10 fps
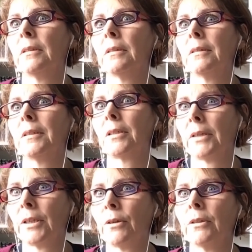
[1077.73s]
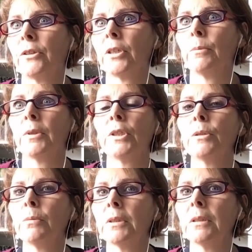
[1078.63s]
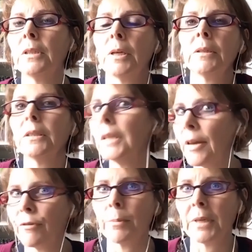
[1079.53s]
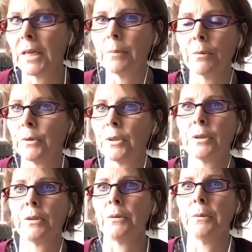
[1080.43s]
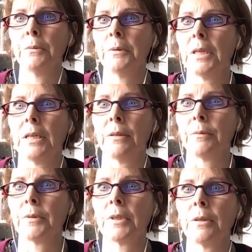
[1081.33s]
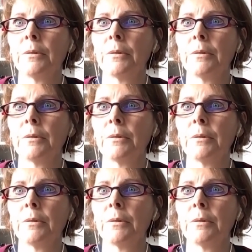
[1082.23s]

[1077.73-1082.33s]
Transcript: psychology, which you would never be able to do now. So